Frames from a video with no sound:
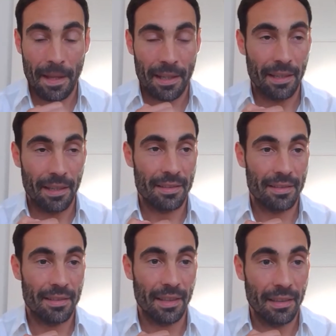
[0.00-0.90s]

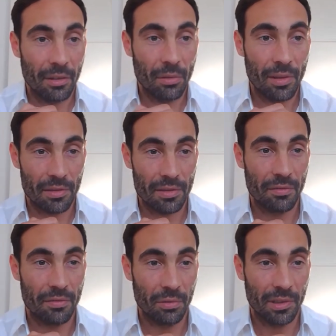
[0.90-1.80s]
His in
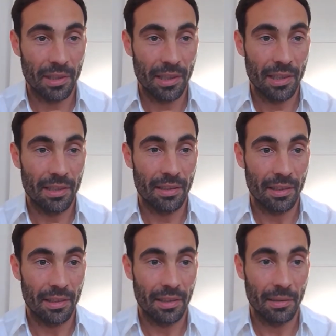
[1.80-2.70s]
2014
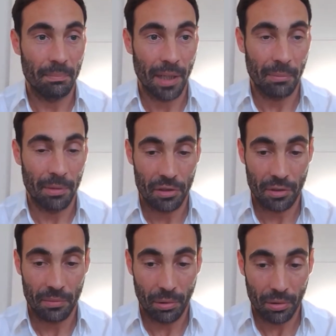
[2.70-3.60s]
he published a
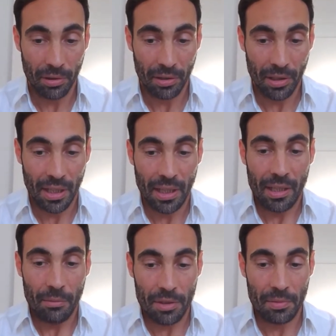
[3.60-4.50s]
book,
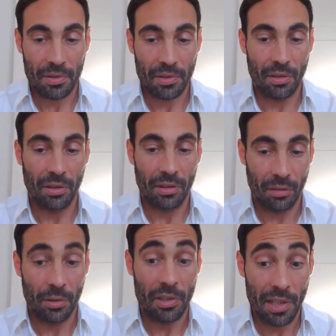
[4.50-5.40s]
which was called uh,
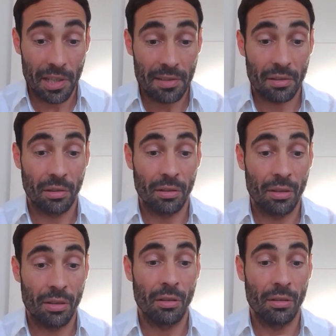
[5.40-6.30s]
which is called
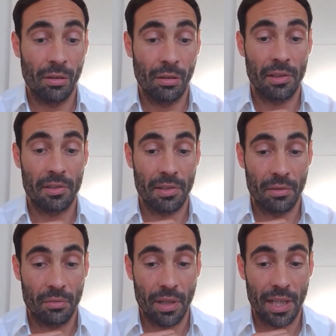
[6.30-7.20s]
Law, Lawyers
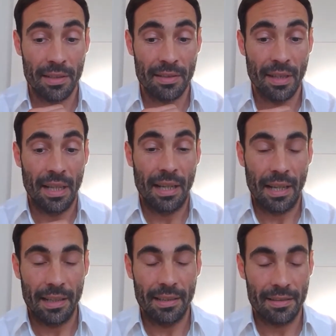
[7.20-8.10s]
and Race,
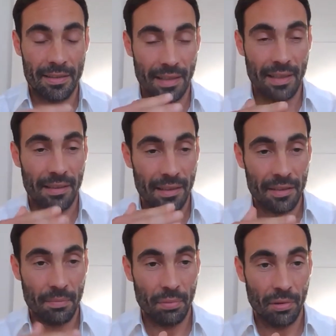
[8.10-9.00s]
and this and
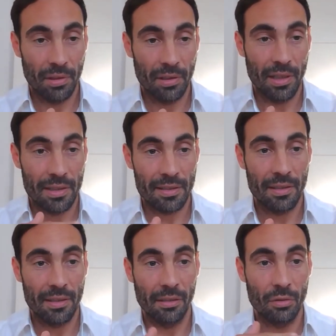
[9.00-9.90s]
this book is
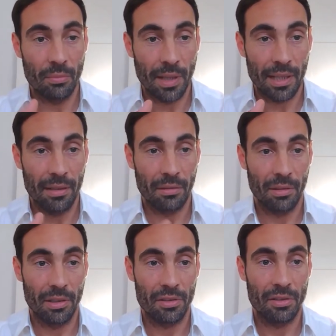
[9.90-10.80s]
still, to my
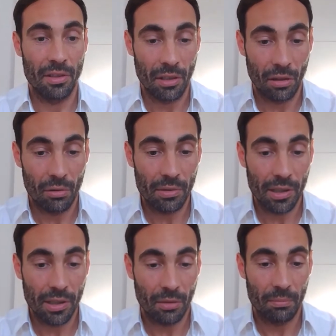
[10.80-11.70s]
knowledge, the only
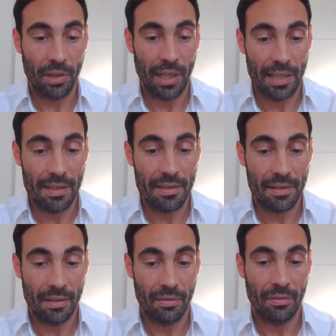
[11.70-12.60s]
comprehensive